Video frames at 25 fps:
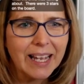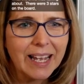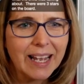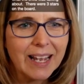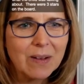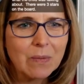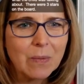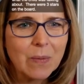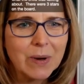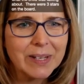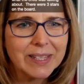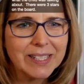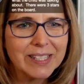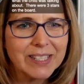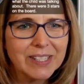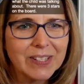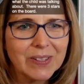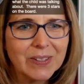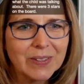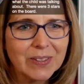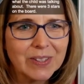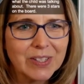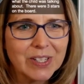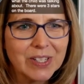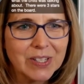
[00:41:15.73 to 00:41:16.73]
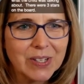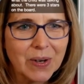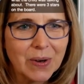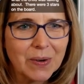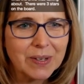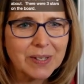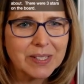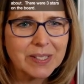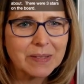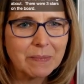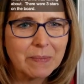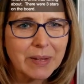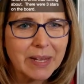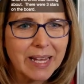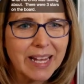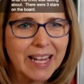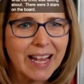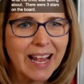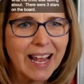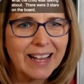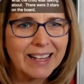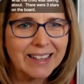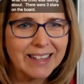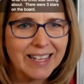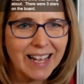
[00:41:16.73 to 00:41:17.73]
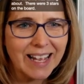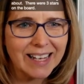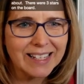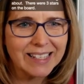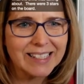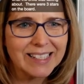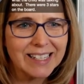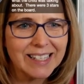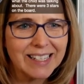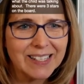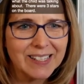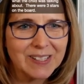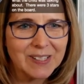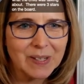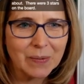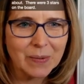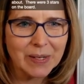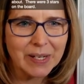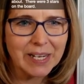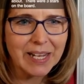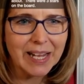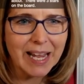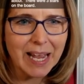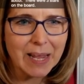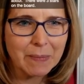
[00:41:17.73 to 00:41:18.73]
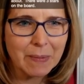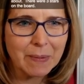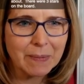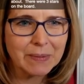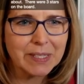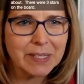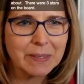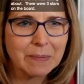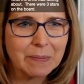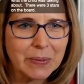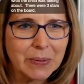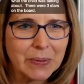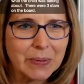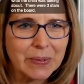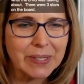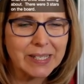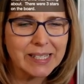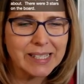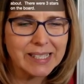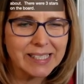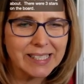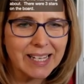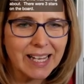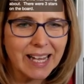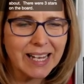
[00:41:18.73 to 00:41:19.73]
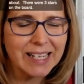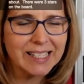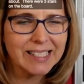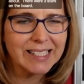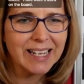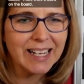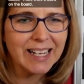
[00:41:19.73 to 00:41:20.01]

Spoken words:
One of the children shocked me and the head teacher when he came up to the board and said,